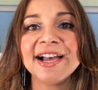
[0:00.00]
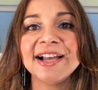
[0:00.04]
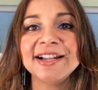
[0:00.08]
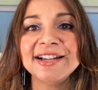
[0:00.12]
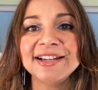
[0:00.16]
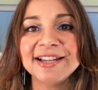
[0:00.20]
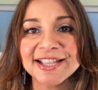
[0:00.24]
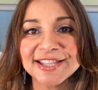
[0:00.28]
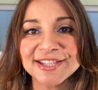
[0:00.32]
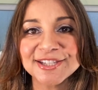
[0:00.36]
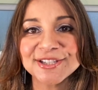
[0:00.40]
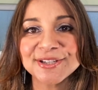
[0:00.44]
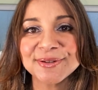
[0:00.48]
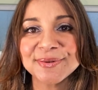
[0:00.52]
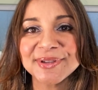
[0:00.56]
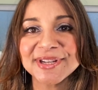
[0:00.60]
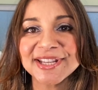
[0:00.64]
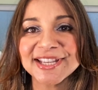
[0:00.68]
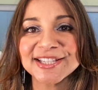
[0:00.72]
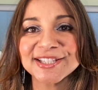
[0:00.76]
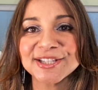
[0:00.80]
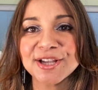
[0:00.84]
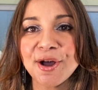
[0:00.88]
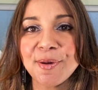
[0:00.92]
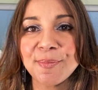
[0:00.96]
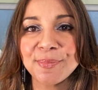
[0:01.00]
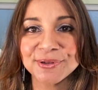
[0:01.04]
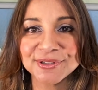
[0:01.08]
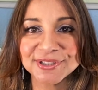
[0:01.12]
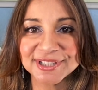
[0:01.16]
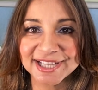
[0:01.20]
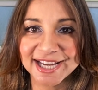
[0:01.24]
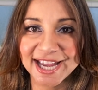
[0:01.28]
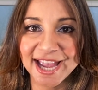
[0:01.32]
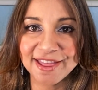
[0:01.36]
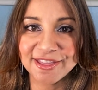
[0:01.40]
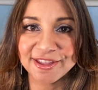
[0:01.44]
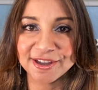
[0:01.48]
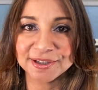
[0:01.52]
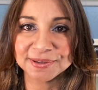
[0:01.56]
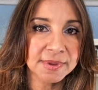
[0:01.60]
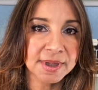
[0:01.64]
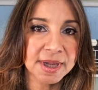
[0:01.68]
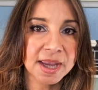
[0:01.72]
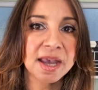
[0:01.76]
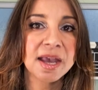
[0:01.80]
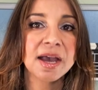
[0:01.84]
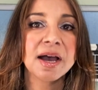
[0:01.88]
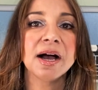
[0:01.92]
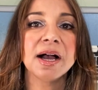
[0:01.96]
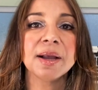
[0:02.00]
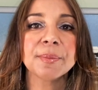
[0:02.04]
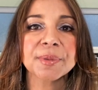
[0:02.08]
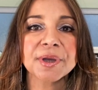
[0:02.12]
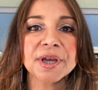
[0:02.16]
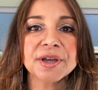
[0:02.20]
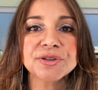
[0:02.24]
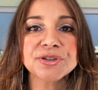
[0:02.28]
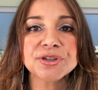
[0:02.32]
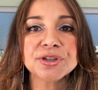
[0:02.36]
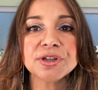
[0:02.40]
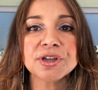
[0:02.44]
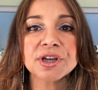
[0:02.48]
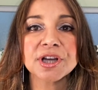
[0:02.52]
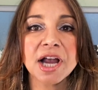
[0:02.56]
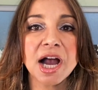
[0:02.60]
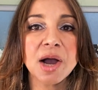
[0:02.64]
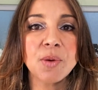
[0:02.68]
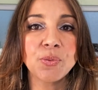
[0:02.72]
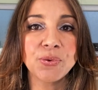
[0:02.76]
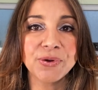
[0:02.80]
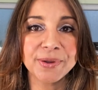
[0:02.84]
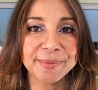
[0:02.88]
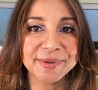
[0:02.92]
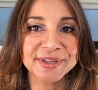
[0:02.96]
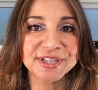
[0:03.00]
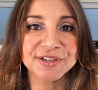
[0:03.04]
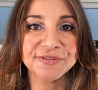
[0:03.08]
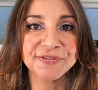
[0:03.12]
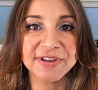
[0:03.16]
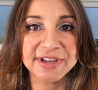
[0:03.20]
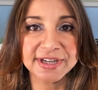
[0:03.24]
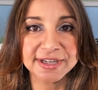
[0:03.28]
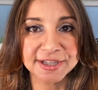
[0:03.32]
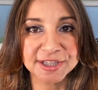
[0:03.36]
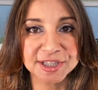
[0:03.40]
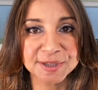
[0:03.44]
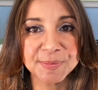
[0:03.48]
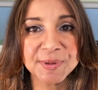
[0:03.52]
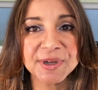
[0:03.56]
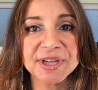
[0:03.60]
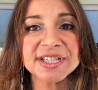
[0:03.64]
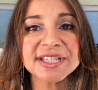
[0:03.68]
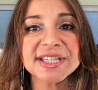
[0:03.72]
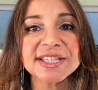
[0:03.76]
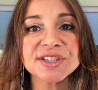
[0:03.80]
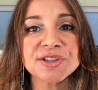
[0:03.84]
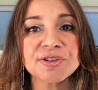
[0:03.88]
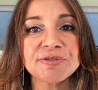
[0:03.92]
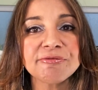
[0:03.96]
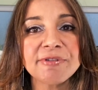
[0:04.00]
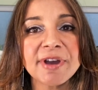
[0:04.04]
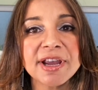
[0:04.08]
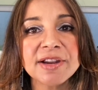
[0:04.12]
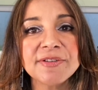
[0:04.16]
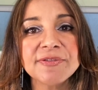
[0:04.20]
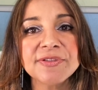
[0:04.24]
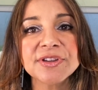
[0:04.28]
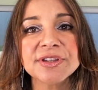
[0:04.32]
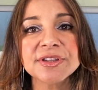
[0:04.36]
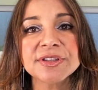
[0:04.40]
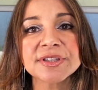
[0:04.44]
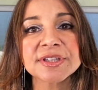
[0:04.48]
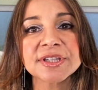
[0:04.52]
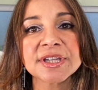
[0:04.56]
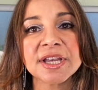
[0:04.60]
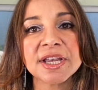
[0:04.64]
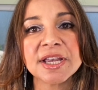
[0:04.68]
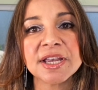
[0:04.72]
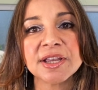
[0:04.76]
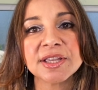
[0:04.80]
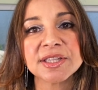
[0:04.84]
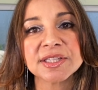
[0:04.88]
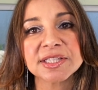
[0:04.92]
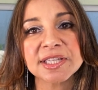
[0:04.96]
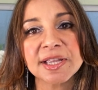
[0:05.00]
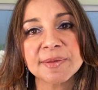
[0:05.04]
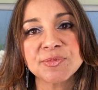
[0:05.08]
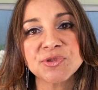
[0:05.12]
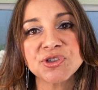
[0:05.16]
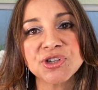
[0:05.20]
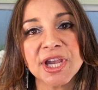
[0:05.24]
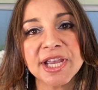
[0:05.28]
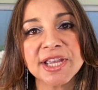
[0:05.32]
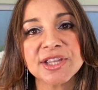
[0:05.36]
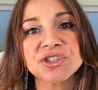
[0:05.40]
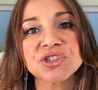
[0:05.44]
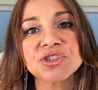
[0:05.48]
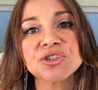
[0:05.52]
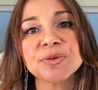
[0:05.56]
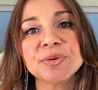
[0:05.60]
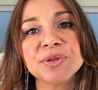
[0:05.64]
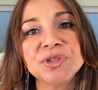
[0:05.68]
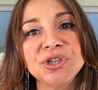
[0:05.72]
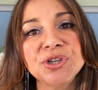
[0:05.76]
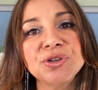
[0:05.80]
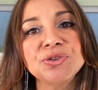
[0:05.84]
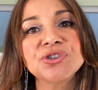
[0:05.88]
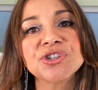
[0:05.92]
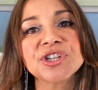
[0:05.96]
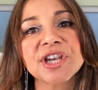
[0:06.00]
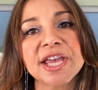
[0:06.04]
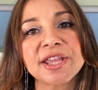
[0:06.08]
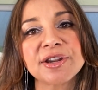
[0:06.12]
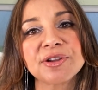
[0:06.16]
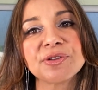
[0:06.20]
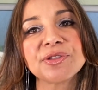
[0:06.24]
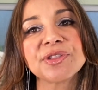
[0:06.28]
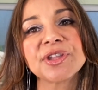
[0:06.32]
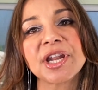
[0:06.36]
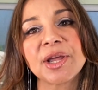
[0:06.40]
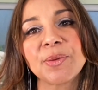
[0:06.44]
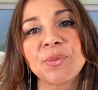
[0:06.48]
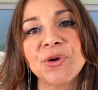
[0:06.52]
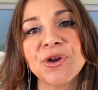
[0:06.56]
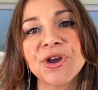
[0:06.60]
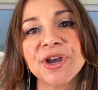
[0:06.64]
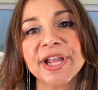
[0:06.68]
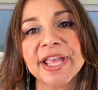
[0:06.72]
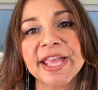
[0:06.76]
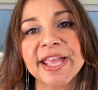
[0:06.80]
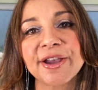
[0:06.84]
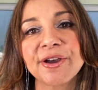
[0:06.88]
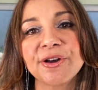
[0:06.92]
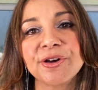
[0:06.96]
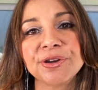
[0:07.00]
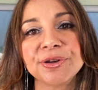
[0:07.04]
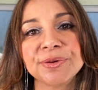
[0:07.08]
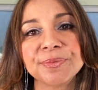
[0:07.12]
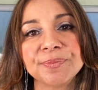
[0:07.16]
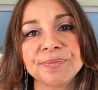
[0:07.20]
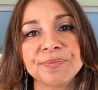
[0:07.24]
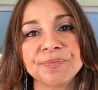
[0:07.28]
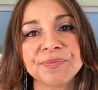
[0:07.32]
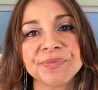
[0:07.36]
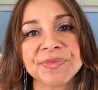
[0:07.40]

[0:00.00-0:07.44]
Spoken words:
Let's do an example together. I'm going to look up women's fitness because it's a relevant subject to a new channel that I'm working on.